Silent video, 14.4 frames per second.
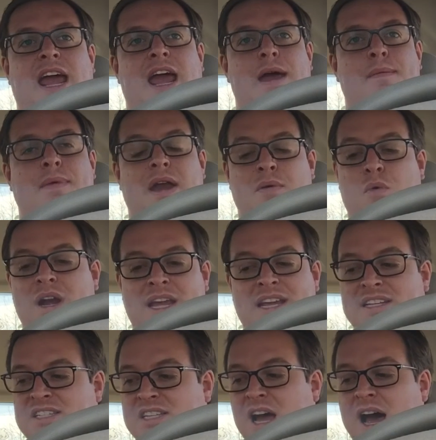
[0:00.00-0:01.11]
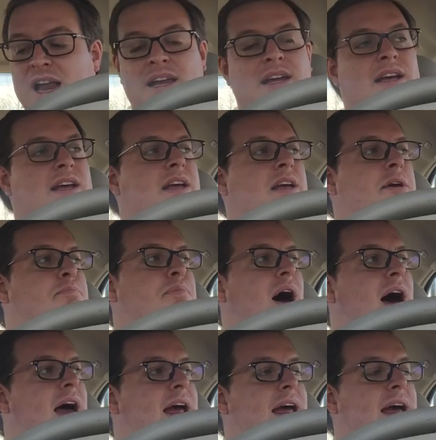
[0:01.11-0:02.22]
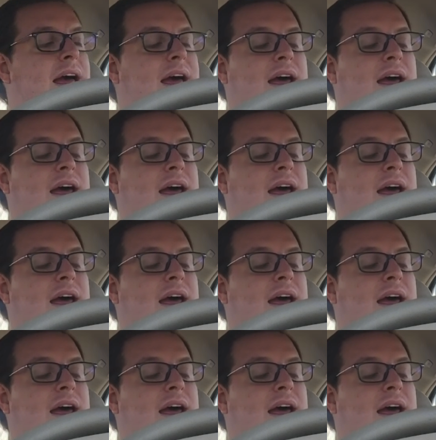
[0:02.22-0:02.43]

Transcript: came and what he has done, but